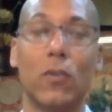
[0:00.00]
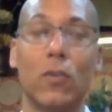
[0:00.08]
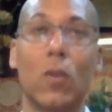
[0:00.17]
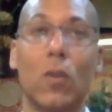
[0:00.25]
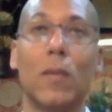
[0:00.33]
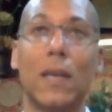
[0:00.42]

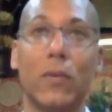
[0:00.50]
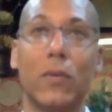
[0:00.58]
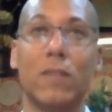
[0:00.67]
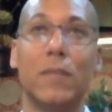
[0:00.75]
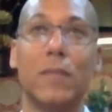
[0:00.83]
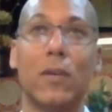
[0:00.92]
normally I would
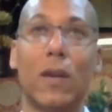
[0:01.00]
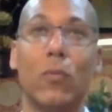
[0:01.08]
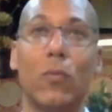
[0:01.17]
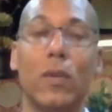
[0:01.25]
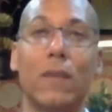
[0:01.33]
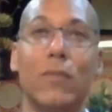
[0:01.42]
have been, or I
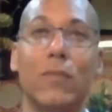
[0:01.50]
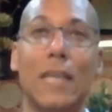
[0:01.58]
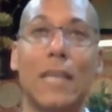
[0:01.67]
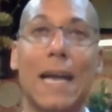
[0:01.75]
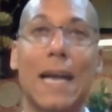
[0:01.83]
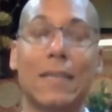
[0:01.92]
would have
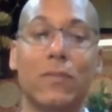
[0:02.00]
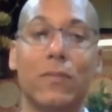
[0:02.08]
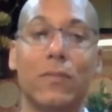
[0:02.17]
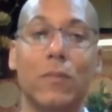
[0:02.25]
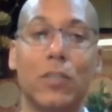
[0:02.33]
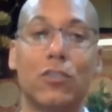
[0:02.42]
reacted
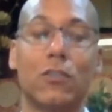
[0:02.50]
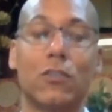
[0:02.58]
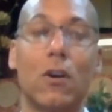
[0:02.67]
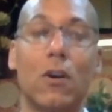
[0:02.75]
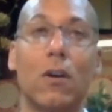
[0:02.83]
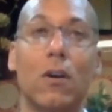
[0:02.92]
much
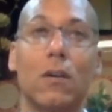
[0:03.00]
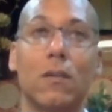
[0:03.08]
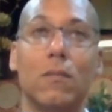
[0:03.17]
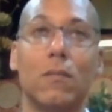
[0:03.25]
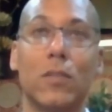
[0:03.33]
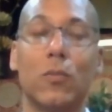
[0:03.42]

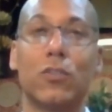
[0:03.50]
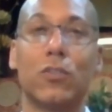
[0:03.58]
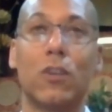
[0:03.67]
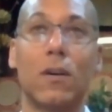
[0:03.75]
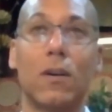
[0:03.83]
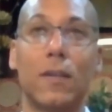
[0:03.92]
more
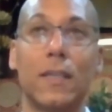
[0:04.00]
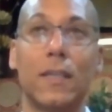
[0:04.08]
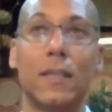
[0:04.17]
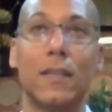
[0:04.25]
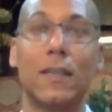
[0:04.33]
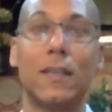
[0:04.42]
strongly.
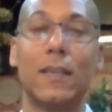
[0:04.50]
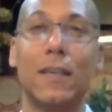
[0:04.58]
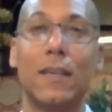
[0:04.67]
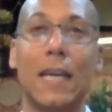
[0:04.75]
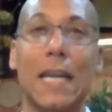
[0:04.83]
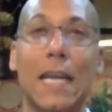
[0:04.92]

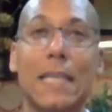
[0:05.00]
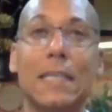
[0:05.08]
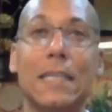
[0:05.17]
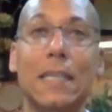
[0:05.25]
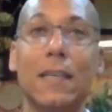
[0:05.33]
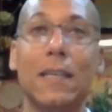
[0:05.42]
And I
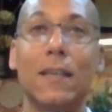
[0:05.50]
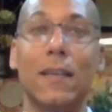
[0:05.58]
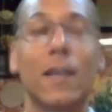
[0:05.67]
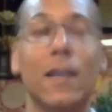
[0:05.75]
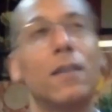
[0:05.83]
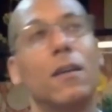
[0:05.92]
didn't.
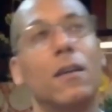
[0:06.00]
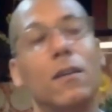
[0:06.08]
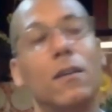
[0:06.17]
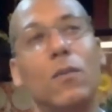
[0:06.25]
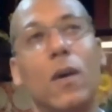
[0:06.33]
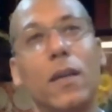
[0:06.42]
And I thought, oh,
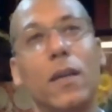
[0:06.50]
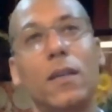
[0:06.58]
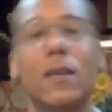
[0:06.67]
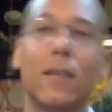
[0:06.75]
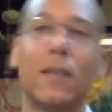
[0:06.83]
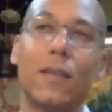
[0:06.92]
why?
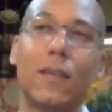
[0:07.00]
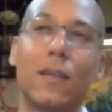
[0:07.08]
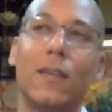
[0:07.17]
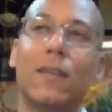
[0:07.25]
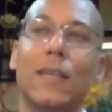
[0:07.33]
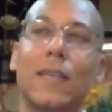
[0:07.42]

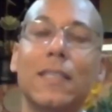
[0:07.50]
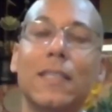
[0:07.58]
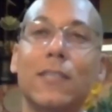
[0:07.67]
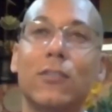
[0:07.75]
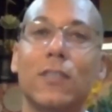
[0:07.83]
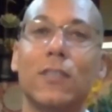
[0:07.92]
That's
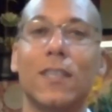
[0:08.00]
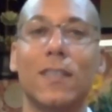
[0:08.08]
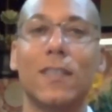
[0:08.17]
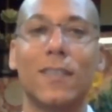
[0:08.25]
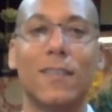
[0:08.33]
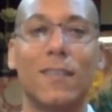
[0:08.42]
interesting.
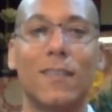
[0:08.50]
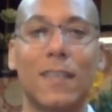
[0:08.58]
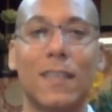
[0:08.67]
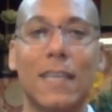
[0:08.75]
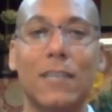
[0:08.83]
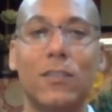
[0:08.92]

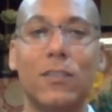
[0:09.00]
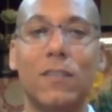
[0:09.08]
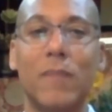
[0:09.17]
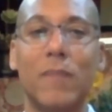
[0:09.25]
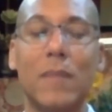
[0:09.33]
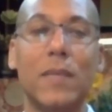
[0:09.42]
Like that should
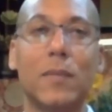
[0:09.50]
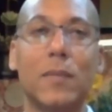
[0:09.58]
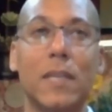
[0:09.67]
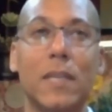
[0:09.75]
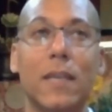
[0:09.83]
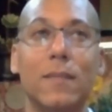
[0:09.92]
have made me
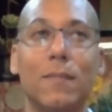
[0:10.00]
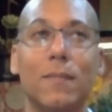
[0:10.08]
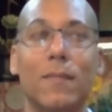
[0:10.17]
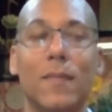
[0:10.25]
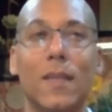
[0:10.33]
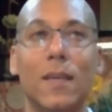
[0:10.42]
upset.
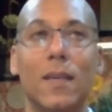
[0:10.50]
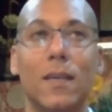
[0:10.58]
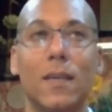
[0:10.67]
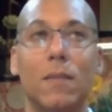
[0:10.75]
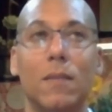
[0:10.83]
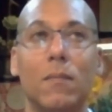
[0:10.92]

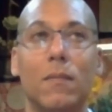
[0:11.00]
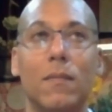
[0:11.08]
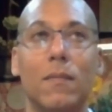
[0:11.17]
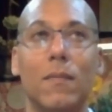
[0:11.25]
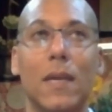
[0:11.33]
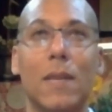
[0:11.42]
Um,
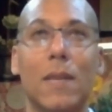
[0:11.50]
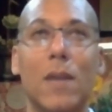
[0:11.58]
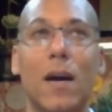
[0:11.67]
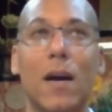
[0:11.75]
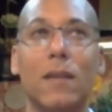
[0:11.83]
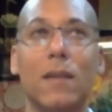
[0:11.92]
and I'm
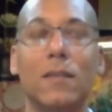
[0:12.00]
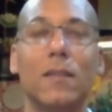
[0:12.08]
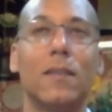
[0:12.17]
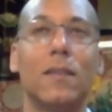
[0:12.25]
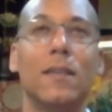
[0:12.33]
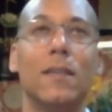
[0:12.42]
not.
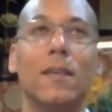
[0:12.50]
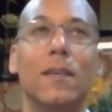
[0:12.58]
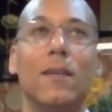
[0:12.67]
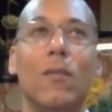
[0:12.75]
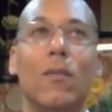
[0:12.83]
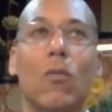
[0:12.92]

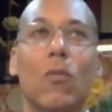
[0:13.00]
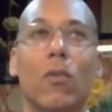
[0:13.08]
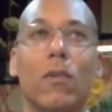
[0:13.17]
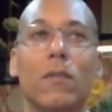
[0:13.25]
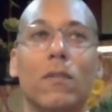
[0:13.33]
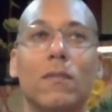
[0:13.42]

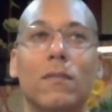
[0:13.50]
Or